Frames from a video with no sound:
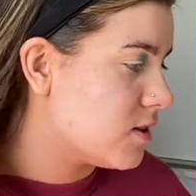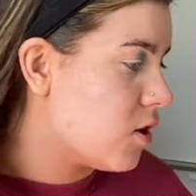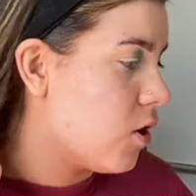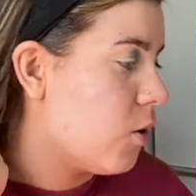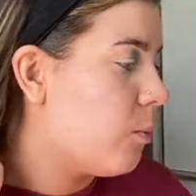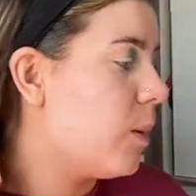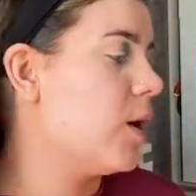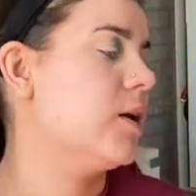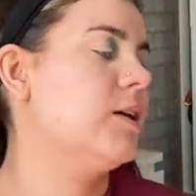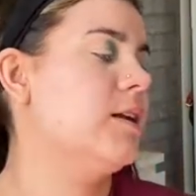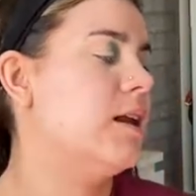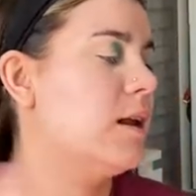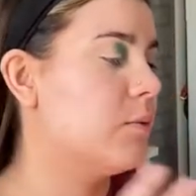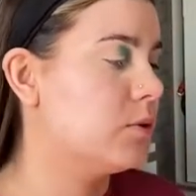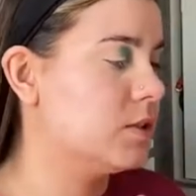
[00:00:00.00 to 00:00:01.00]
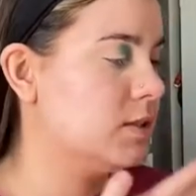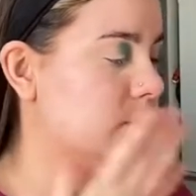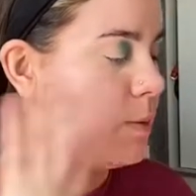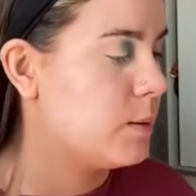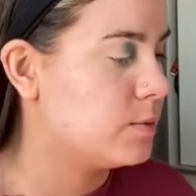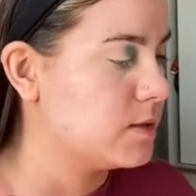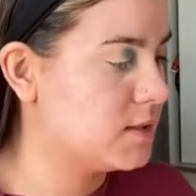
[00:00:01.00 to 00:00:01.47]
whole point, and I want you to
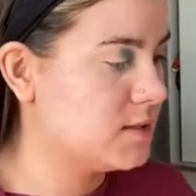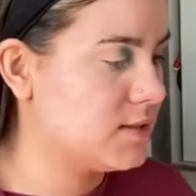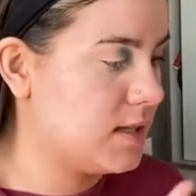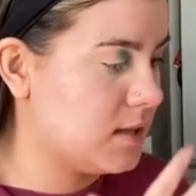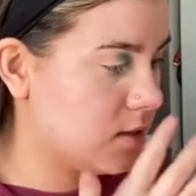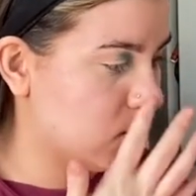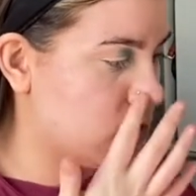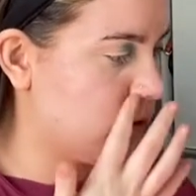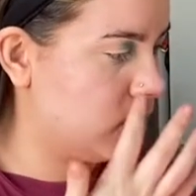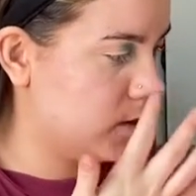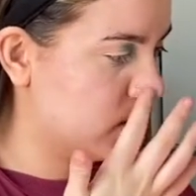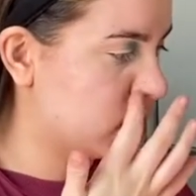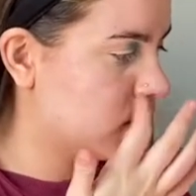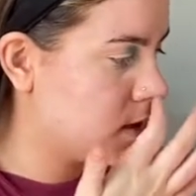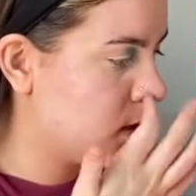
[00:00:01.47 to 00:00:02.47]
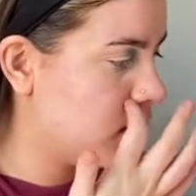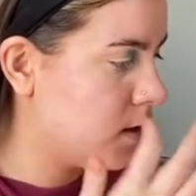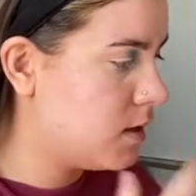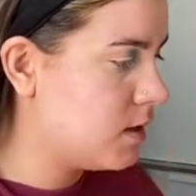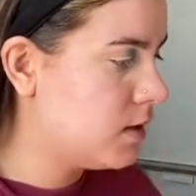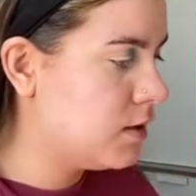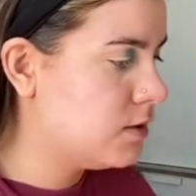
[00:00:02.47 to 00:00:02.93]
be able to see the colours.
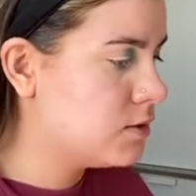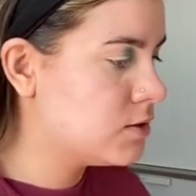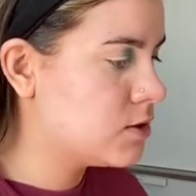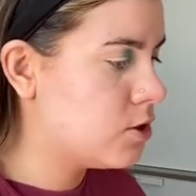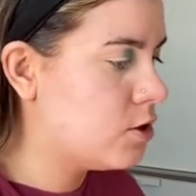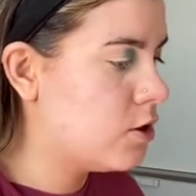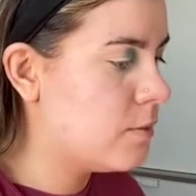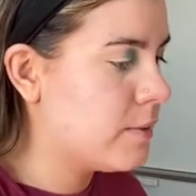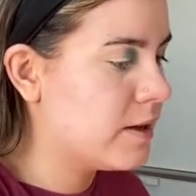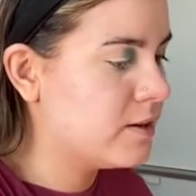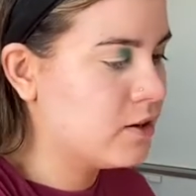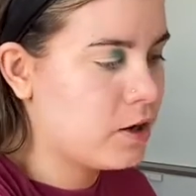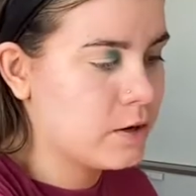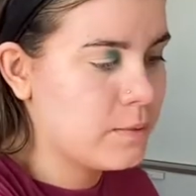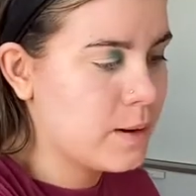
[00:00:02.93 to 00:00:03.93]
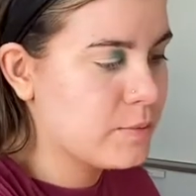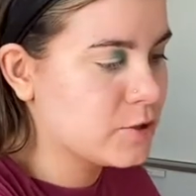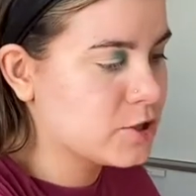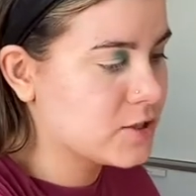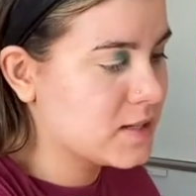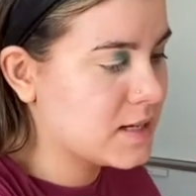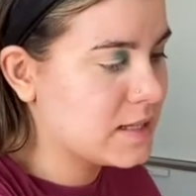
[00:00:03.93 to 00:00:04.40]
So none of my
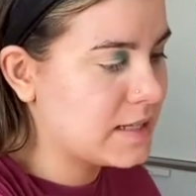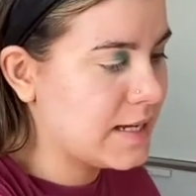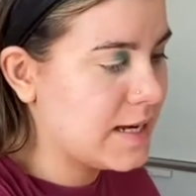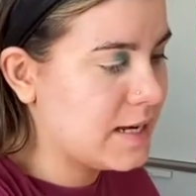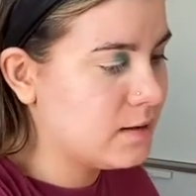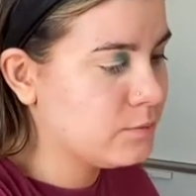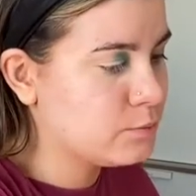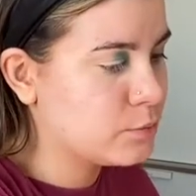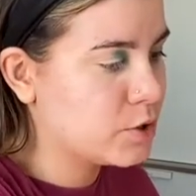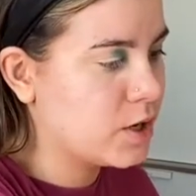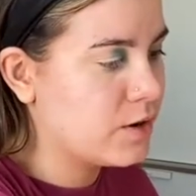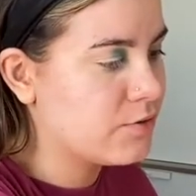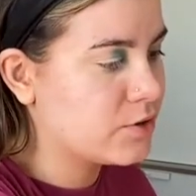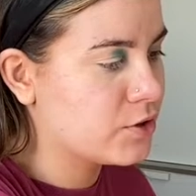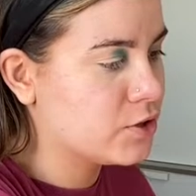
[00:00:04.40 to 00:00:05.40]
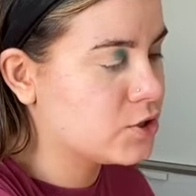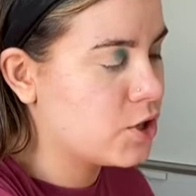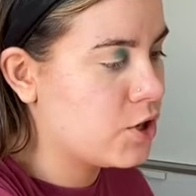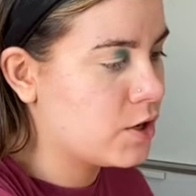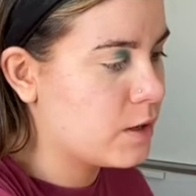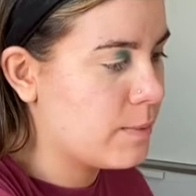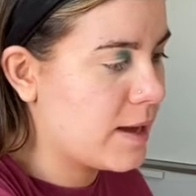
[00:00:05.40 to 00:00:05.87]
brushes are clean. We're not even going to
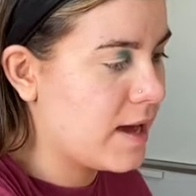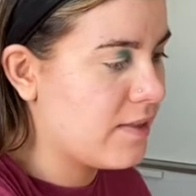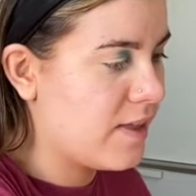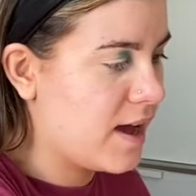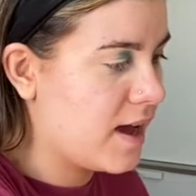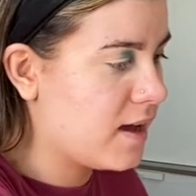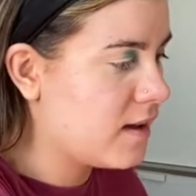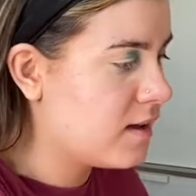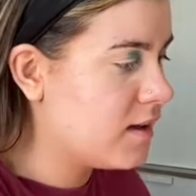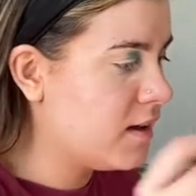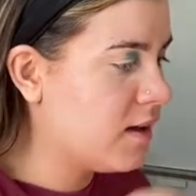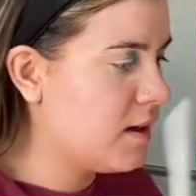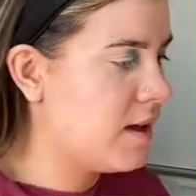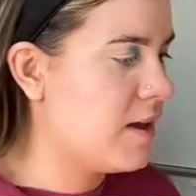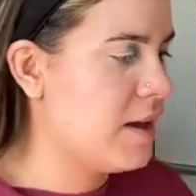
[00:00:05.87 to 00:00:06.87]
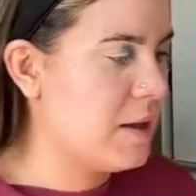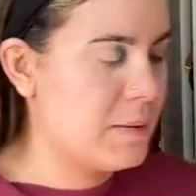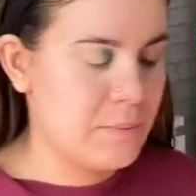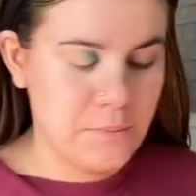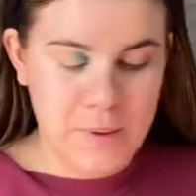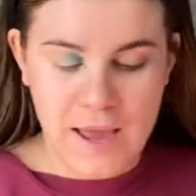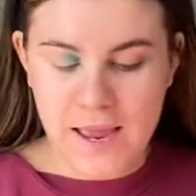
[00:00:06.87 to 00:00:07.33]
talk about that.
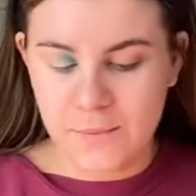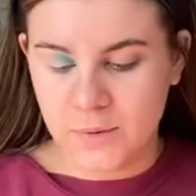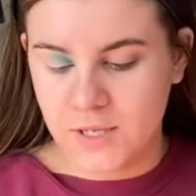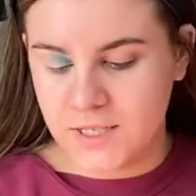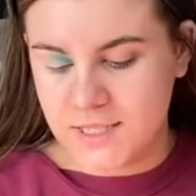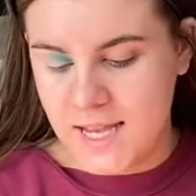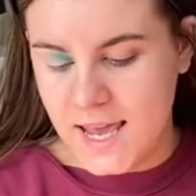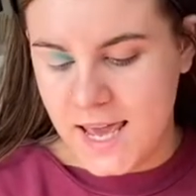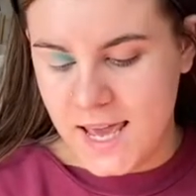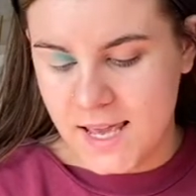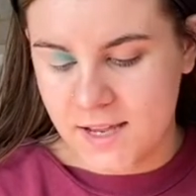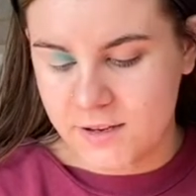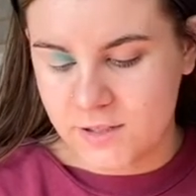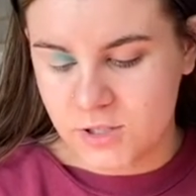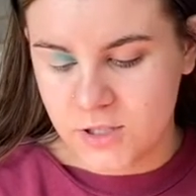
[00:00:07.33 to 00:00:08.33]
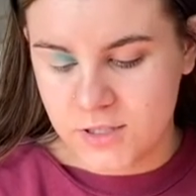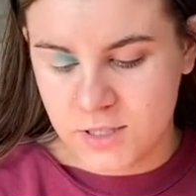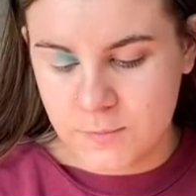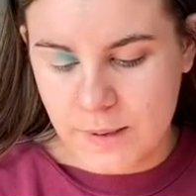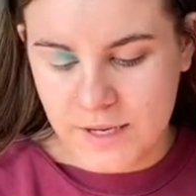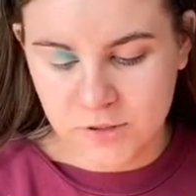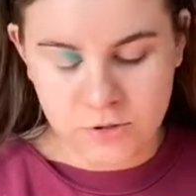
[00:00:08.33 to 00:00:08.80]
But I am going to take just a
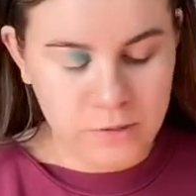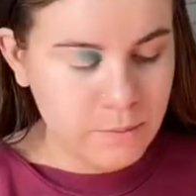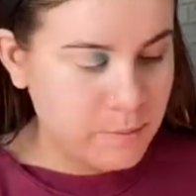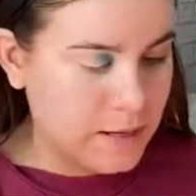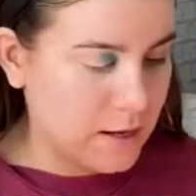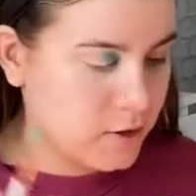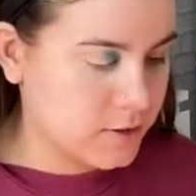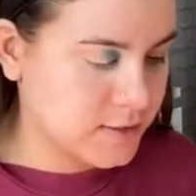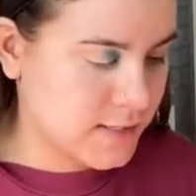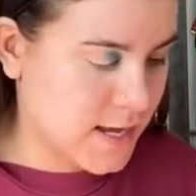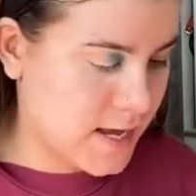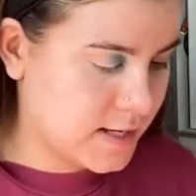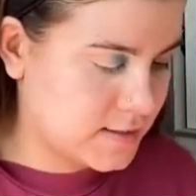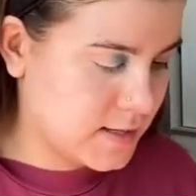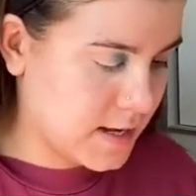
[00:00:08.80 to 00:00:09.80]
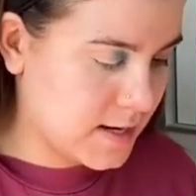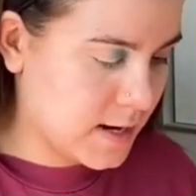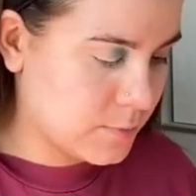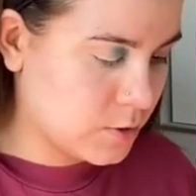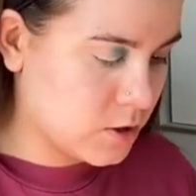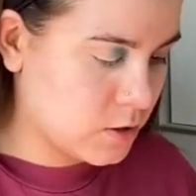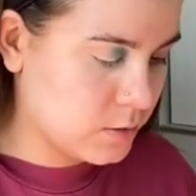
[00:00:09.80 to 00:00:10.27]
Spectrum B06 and
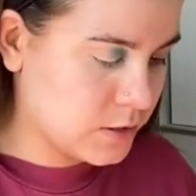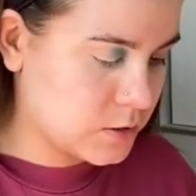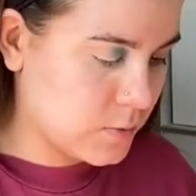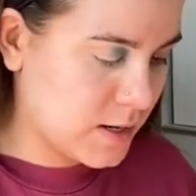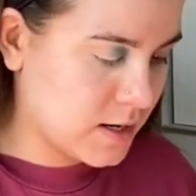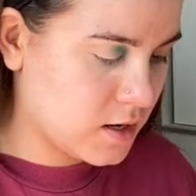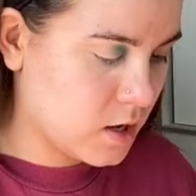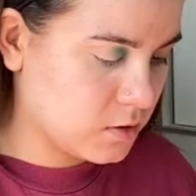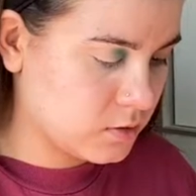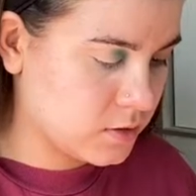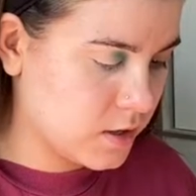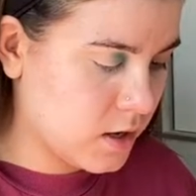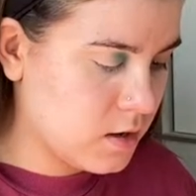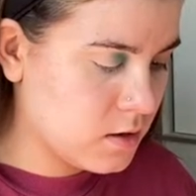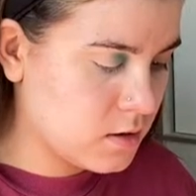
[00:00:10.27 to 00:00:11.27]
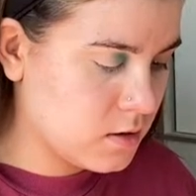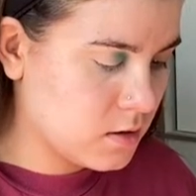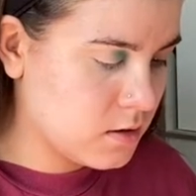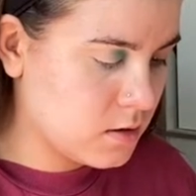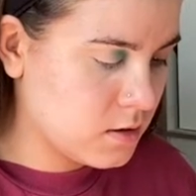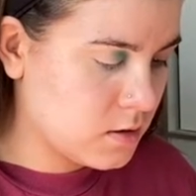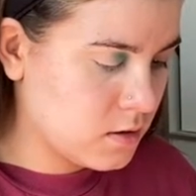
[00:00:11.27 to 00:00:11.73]
I'm going to go into Anaconda,
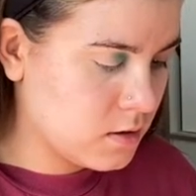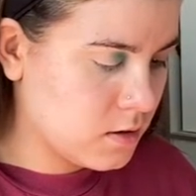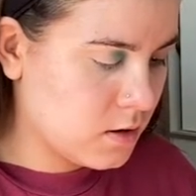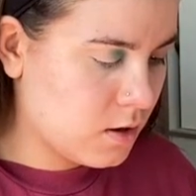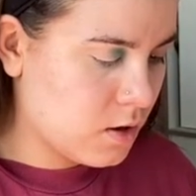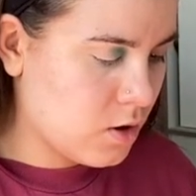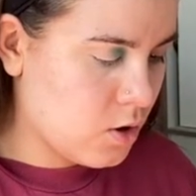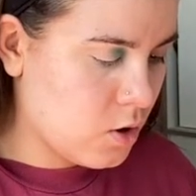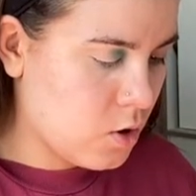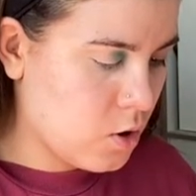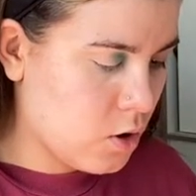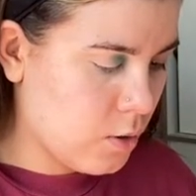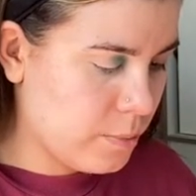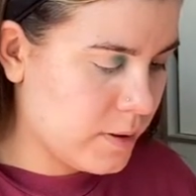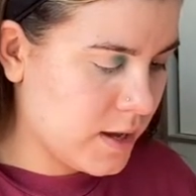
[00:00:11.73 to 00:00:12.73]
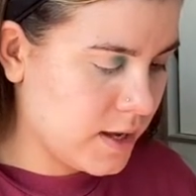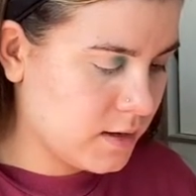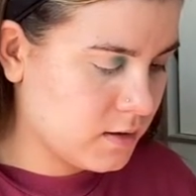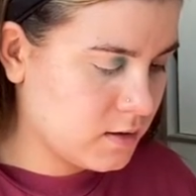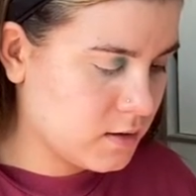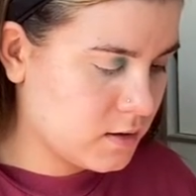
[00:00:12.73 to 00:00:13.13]
hoping